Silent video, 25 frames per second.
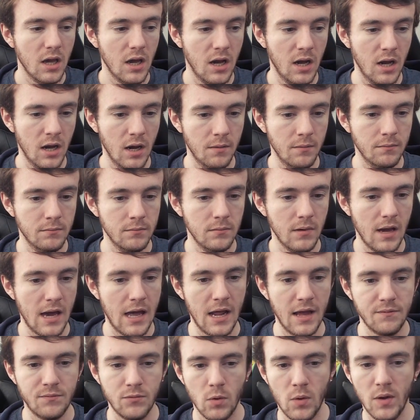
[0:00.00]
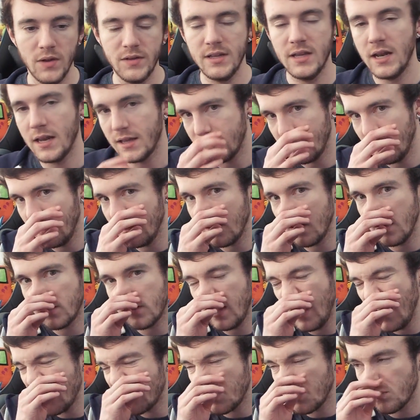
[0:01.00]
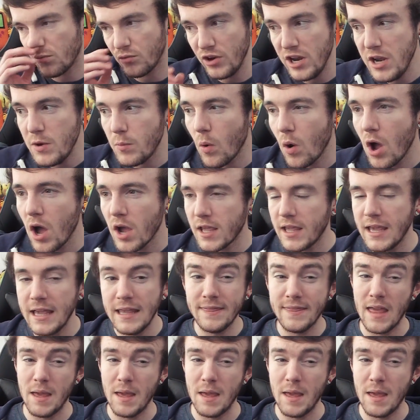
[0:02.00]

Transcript: And I have no idea, like I said, it's a reworking.